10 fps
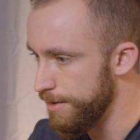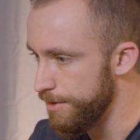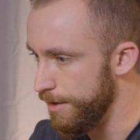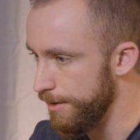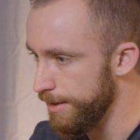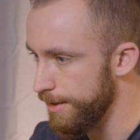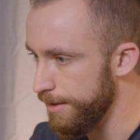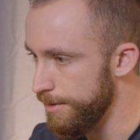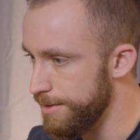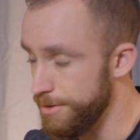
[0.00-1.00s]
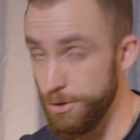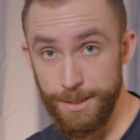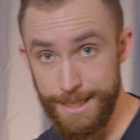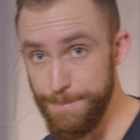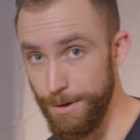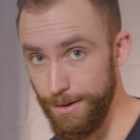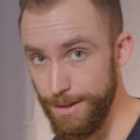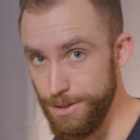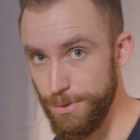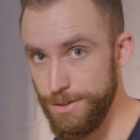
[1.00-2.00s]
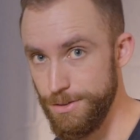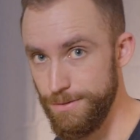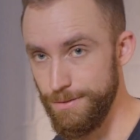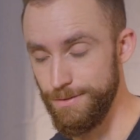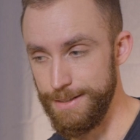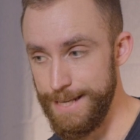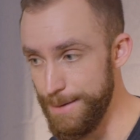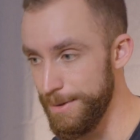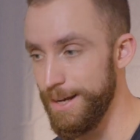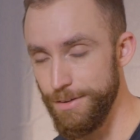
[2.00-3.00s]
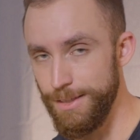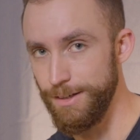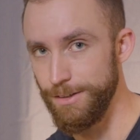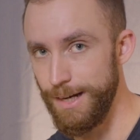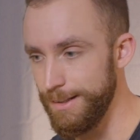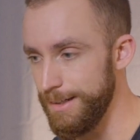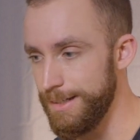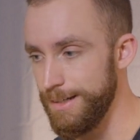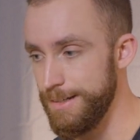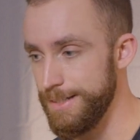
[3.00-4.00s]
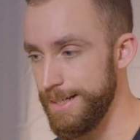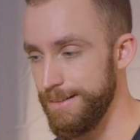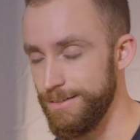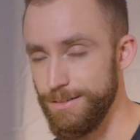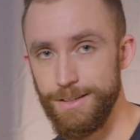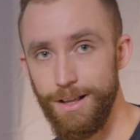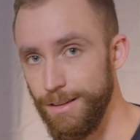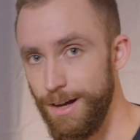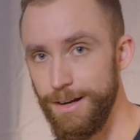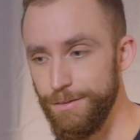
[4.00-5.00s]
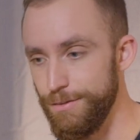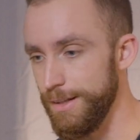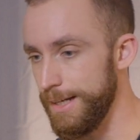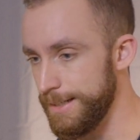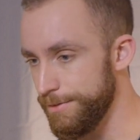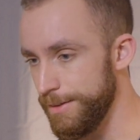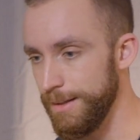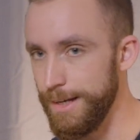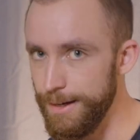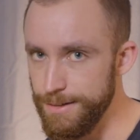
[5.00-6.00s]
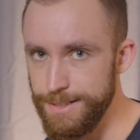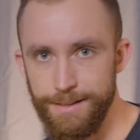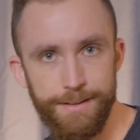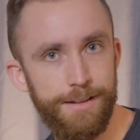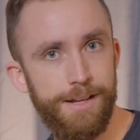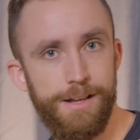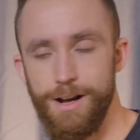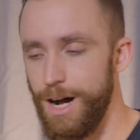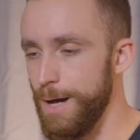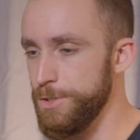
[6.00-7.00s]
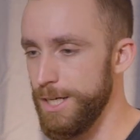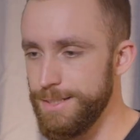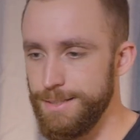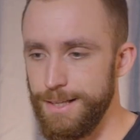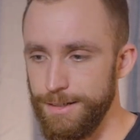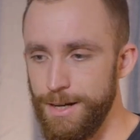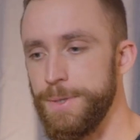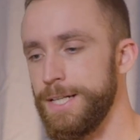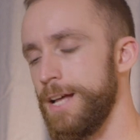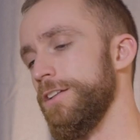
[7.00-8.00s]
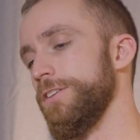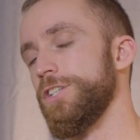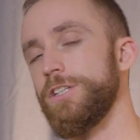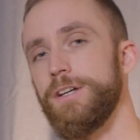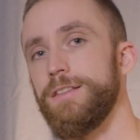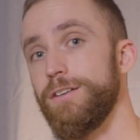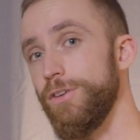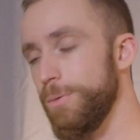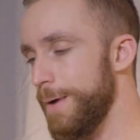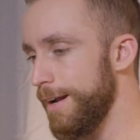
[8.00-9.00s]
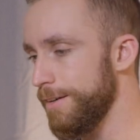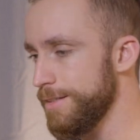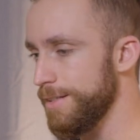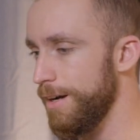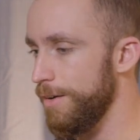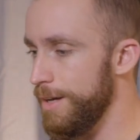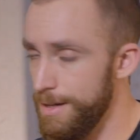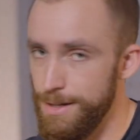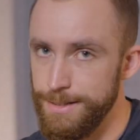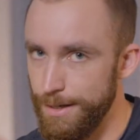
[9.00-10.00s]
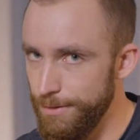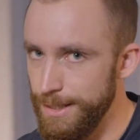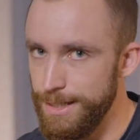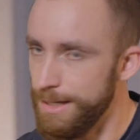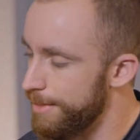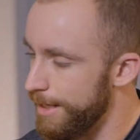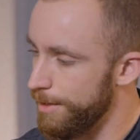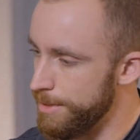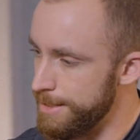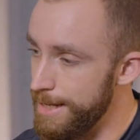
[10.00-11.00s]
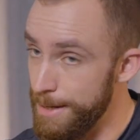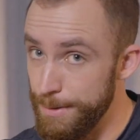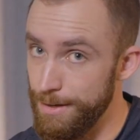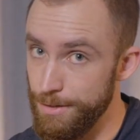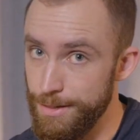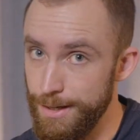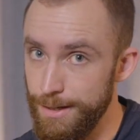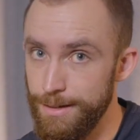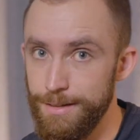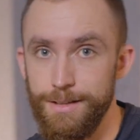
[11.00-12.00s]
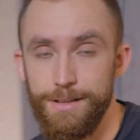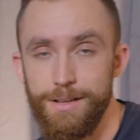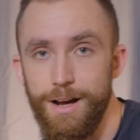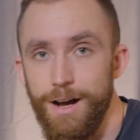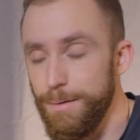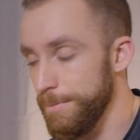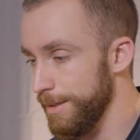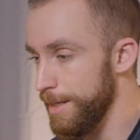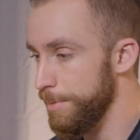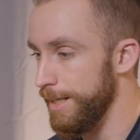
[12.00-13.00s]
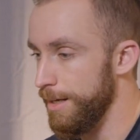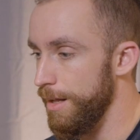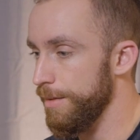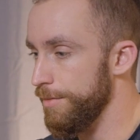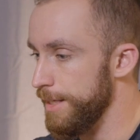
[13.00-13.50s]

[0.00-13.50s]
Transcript: So here's, so a key part of this was naming everything correctly because there's a lot of like different layers and objects that are coming together to create the full battery. So definitely a key thing was naming everything, um, labeling all of